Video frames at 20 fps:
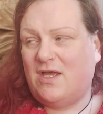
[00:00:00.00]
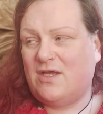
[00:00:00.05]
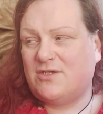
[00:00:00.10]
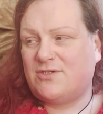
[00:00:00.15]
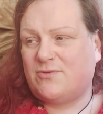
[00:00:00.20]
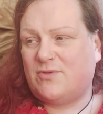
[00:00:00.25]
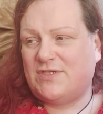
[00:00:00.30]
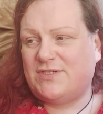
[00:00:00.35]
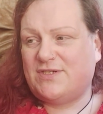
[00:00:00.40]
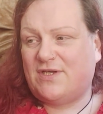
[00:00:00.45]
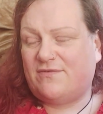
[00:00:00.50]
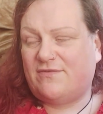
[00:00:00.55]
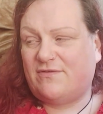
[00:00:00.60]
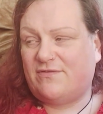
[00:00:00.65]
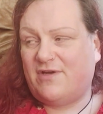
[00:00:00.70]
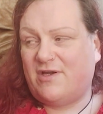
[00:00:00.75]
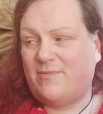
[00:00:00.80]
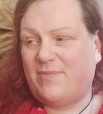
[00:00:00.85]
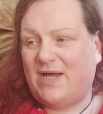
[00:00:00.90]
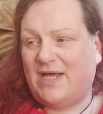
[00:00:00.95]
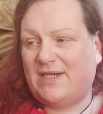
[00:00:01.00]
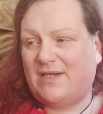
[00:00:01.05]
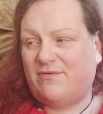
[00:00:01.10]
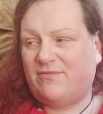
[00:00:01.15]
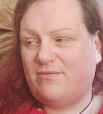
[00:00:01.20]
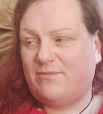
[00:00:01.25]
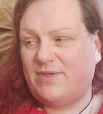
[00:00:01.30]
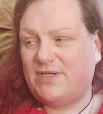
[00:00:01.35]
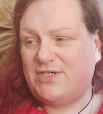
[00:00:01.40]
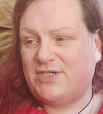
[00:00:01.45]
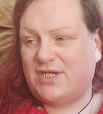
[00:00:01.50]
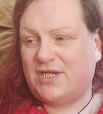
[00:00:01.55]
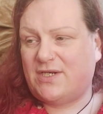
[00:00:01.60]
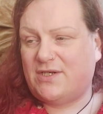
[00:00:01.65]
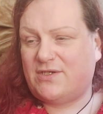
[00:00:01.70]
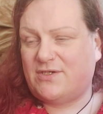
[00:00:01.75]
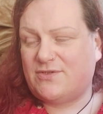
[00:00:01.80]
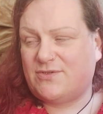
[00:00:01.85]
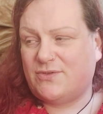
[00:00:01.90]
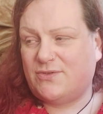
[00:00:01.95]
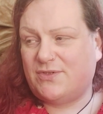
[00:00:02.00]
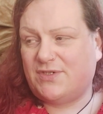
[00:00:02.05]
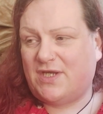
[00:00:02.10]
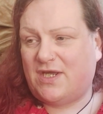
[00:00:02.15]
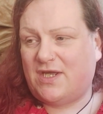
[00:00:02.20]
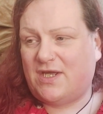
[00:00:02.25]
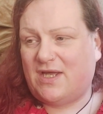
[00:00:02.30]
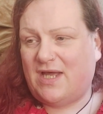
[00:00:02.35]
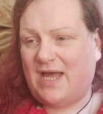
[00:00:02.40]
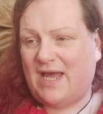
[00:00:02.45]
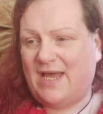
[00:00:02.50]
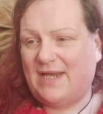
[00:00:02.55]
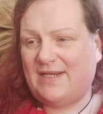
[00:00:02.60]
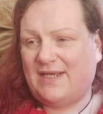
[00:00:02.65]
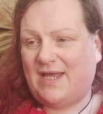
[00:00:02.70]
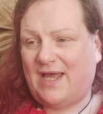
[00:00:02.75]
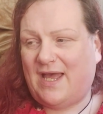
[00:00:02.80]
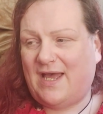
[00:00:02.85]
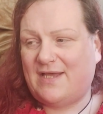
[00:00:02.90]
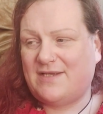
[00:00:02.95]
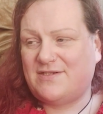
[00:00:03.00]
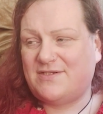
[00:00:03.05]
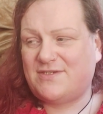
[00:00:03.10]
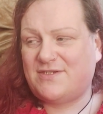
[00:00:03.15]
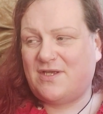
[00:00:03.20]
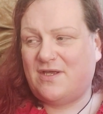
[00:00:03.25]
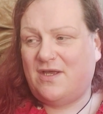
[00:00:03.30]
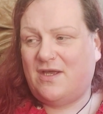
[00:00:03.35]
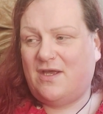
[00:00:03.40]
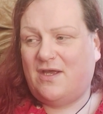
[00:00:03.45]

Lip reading: So I suffer very badly from binge eating disorder, and it has,